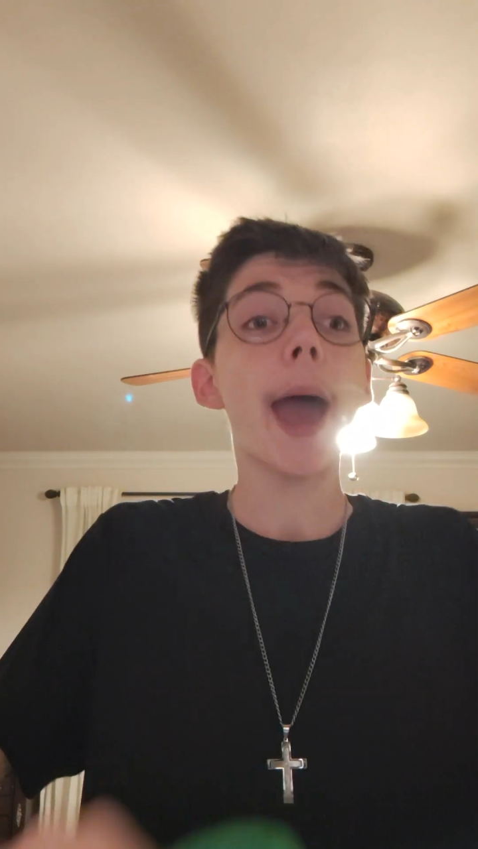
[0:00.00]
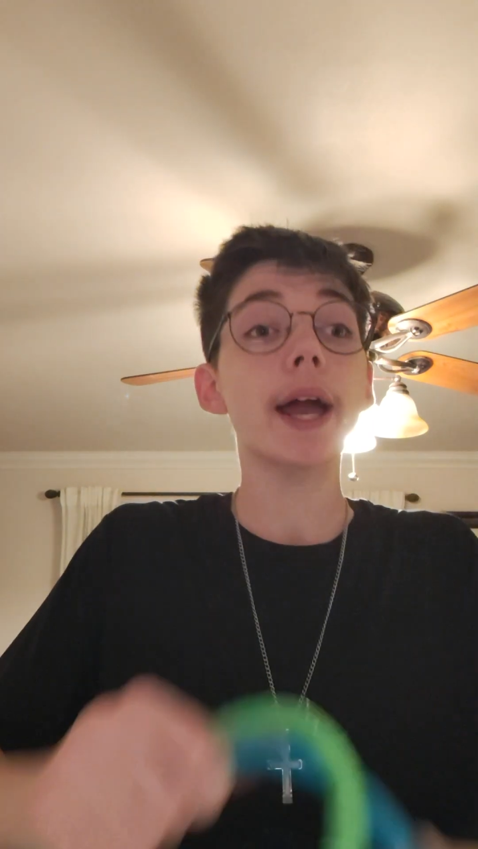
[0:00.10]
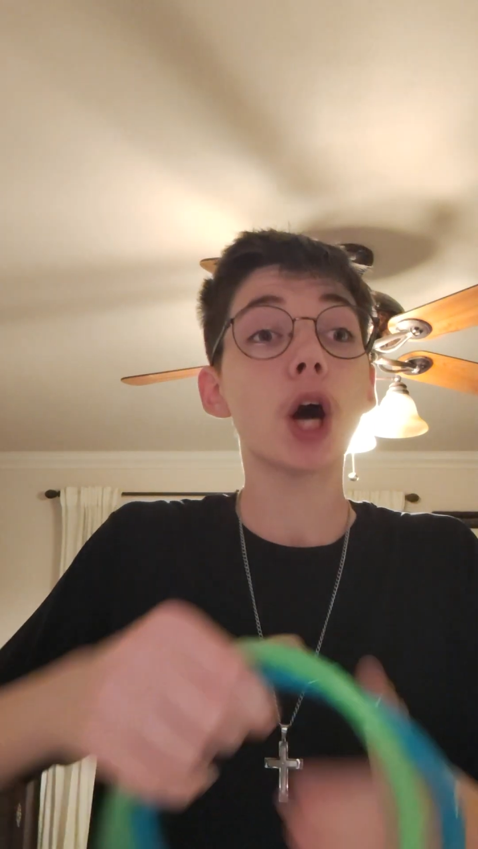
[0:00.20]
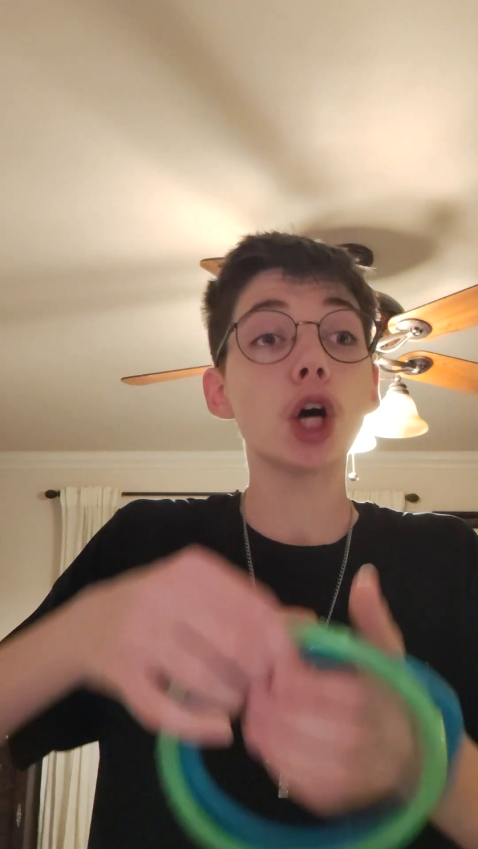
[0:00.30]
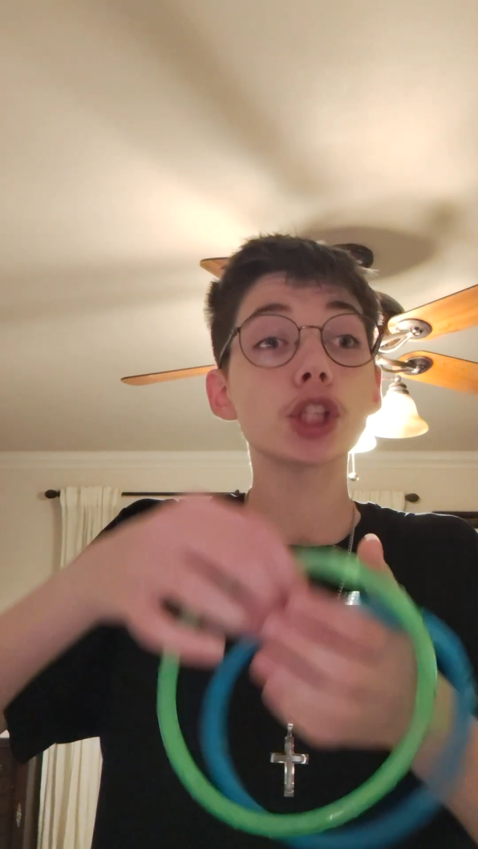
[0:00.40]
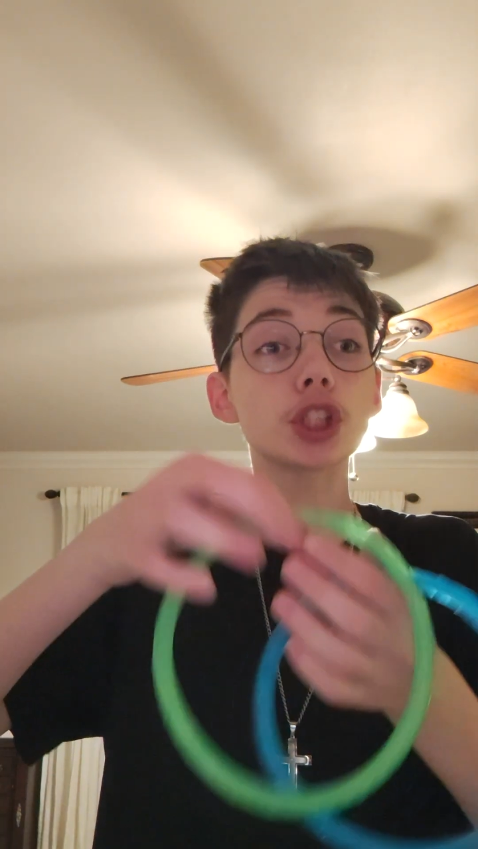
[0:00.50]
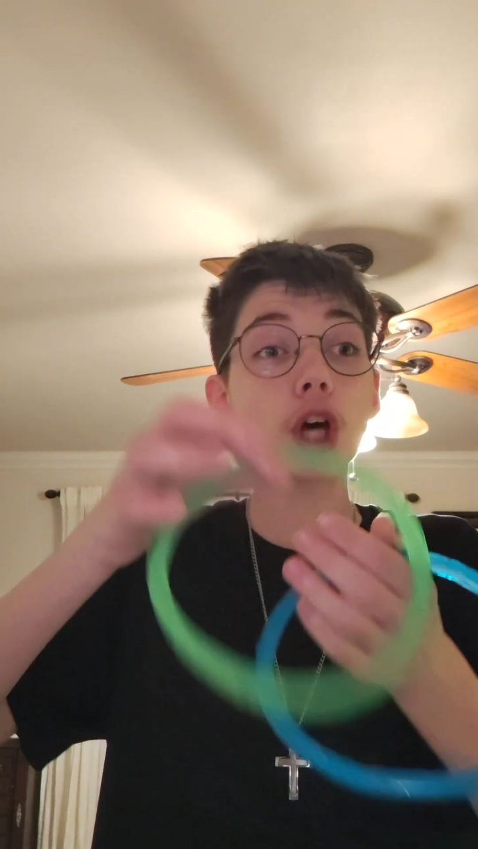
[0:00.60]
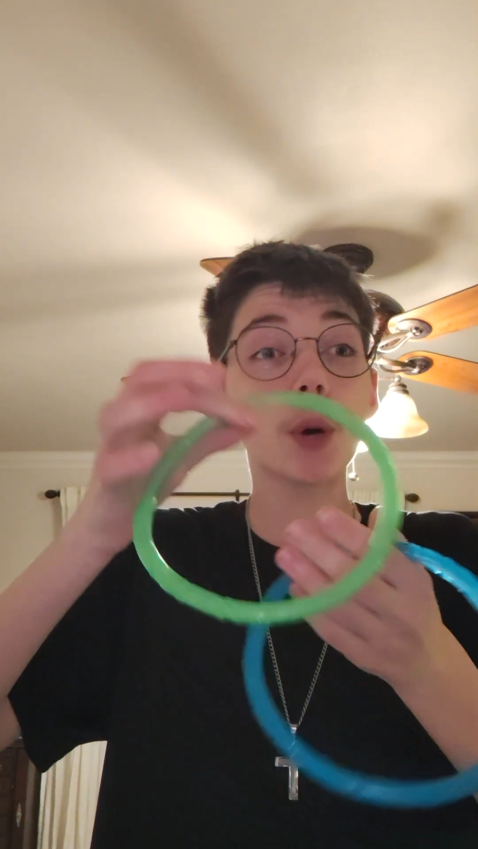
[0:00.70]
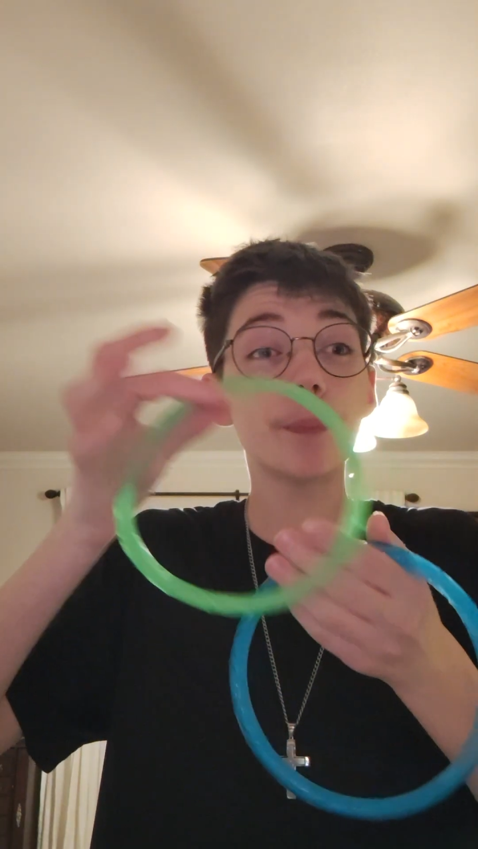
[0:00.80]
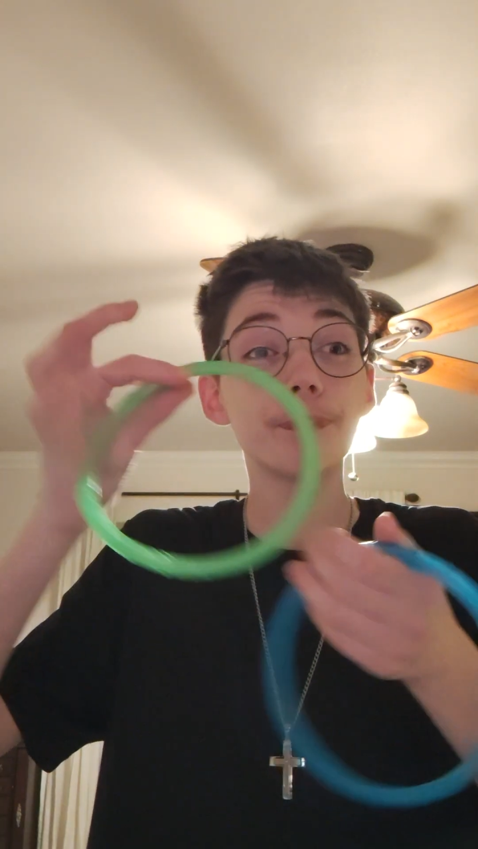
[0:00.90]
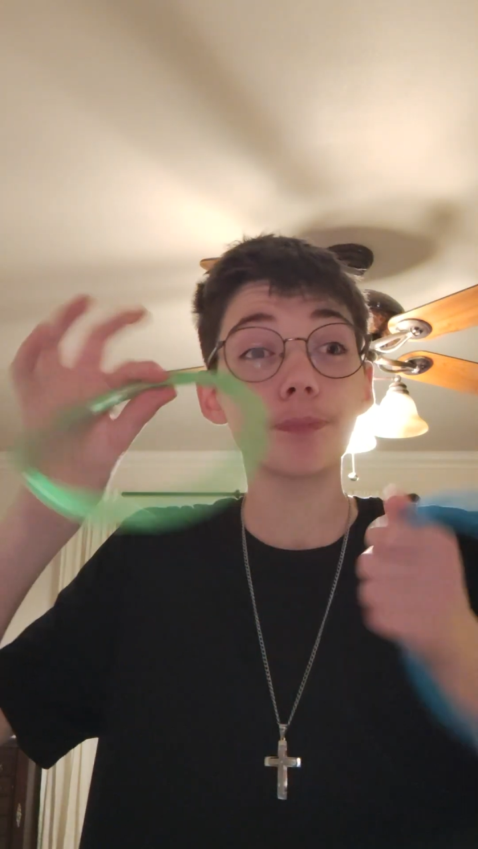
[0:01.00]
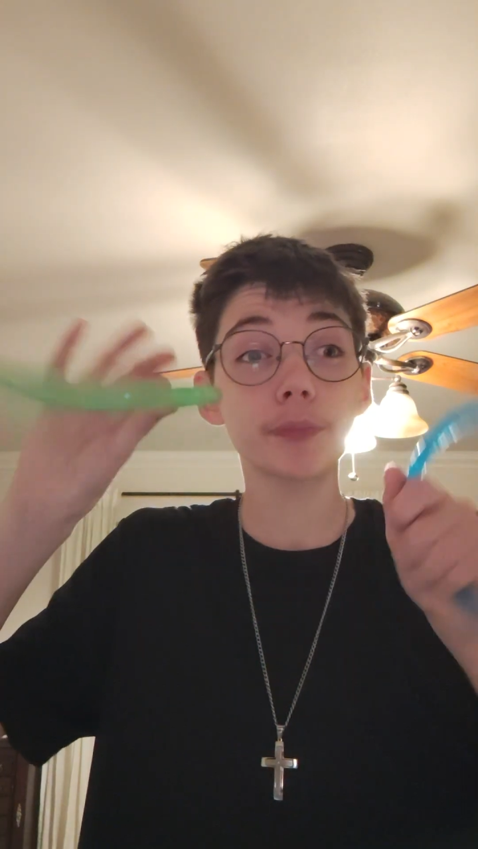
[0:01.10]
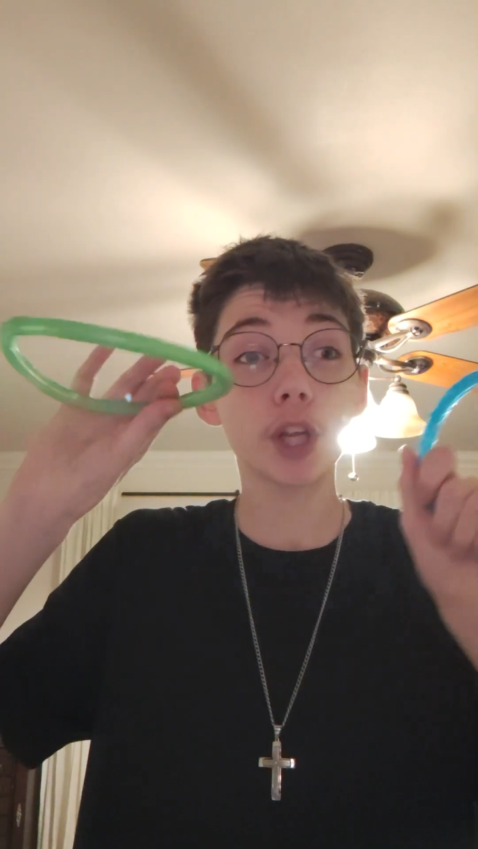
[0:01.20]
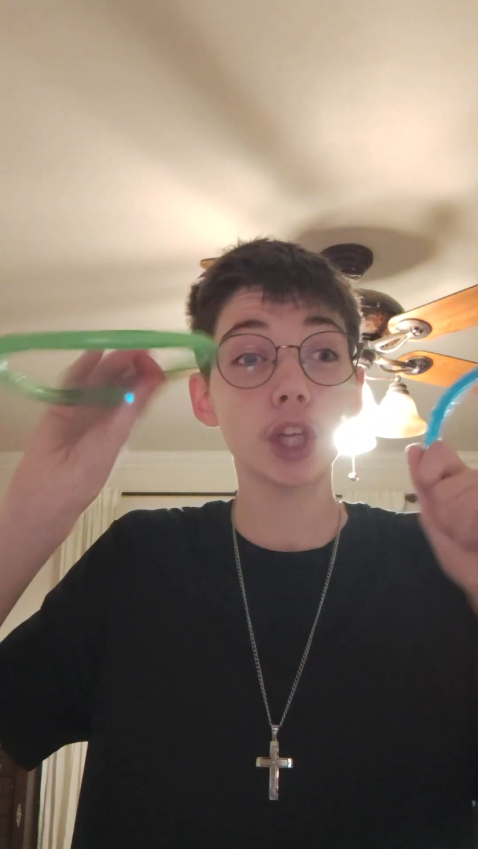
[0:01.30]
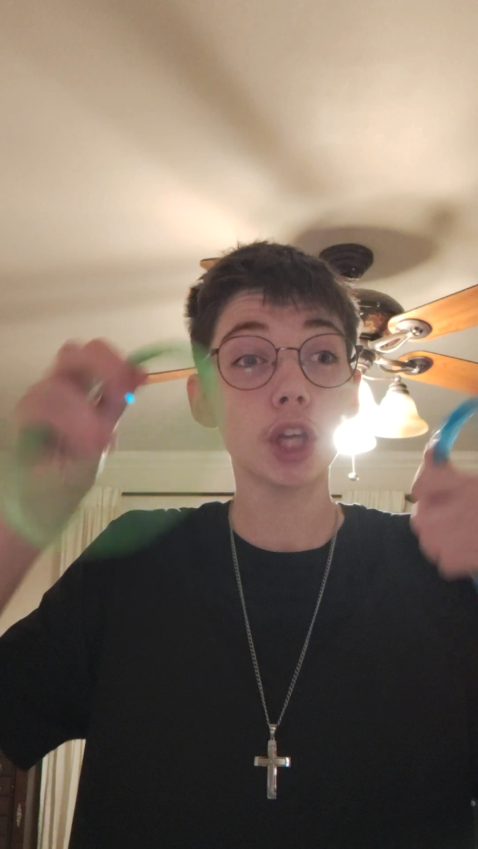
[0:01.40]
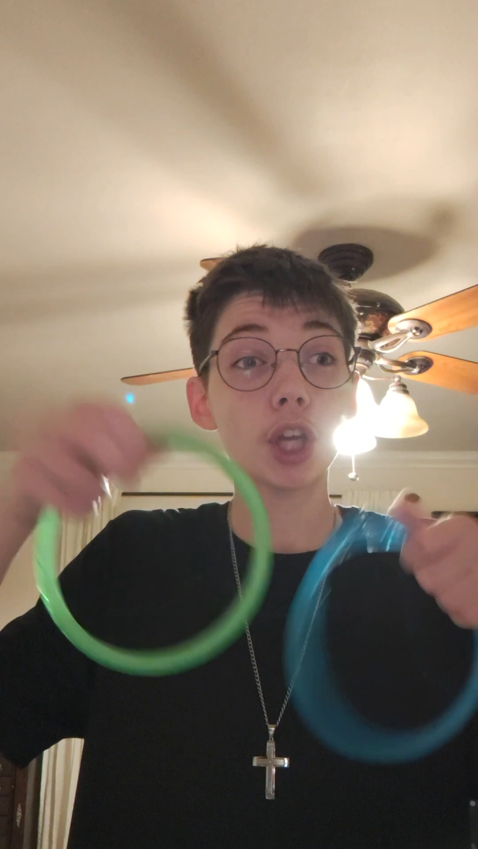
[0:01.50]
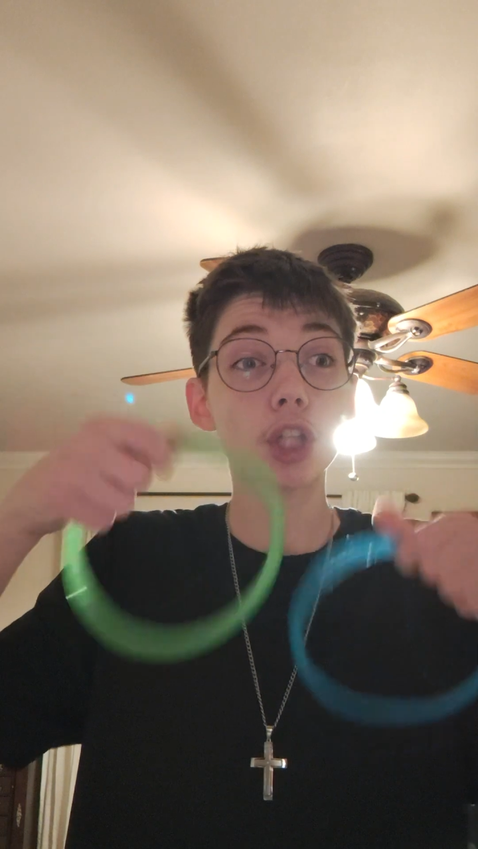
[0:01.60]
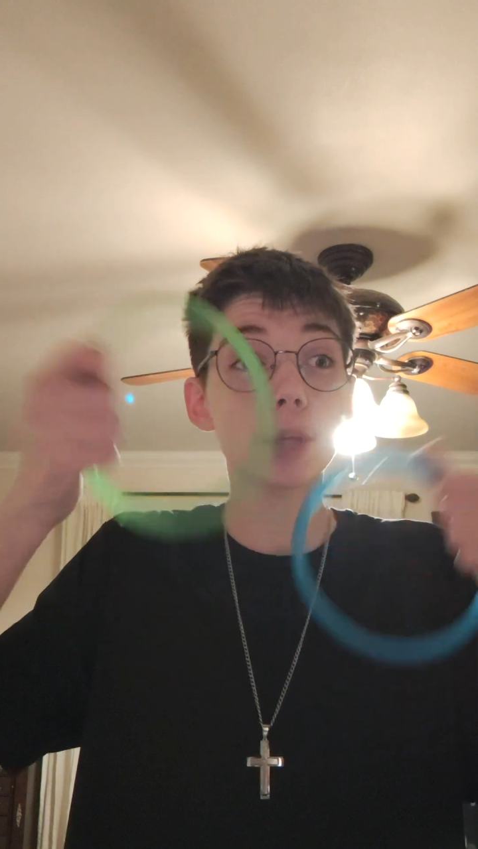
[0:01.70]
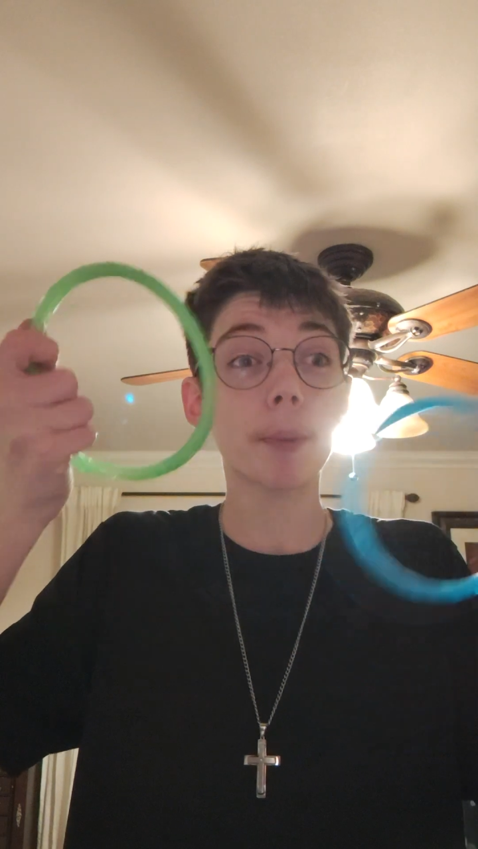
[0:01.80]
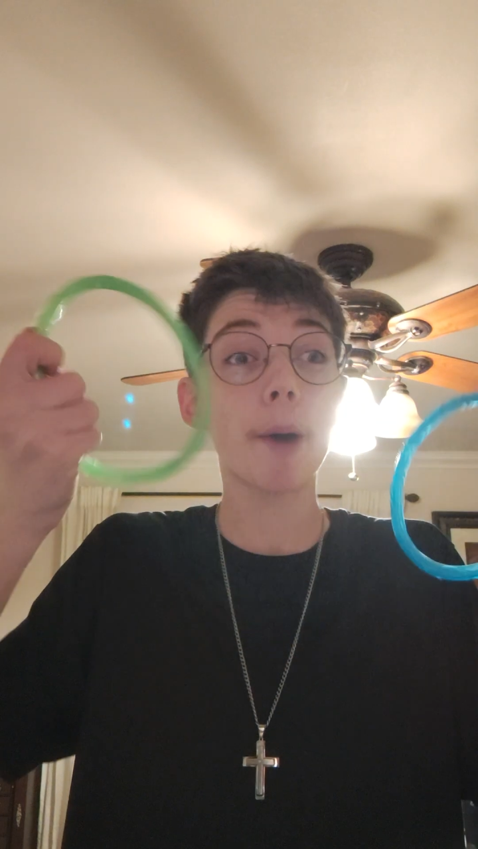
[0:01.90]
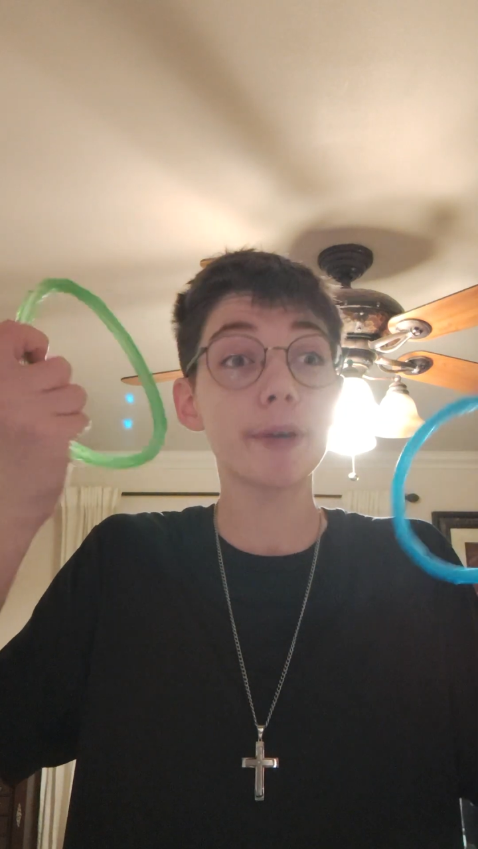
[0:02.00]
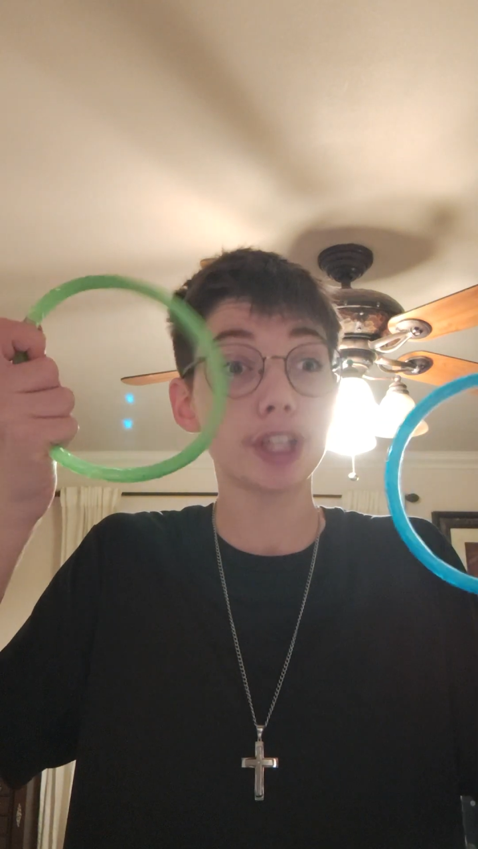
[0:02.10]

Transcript: And also, you're probably